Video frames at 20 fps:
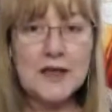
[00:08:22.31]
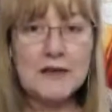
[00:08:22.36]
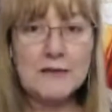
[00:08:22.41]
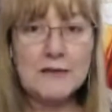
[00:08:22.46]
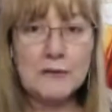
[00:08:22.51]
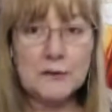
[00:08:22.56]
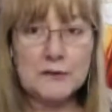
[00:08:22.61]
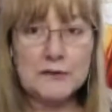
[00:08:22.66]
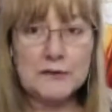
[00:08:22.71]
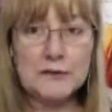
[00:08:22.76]

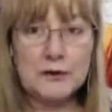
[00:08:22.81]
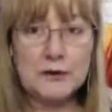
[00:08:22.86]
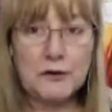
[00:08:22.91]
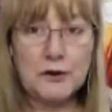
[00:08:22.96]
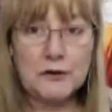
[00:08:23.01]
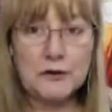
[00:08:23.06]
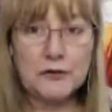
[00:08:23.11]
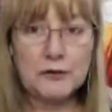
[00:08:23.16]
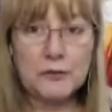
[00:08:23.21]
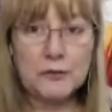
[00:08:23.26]
is also
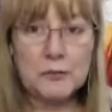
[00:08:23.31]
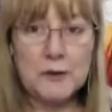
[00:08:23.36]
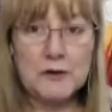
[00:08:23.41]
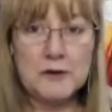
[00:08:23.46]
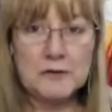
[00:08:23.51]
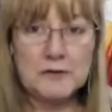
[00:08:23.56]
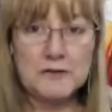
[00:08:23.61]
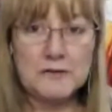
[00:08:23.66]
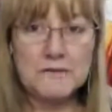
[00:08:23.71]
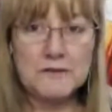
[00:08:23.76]
going to
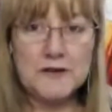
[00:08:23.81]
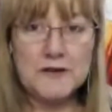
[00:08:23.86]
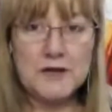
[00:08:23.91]
appear on the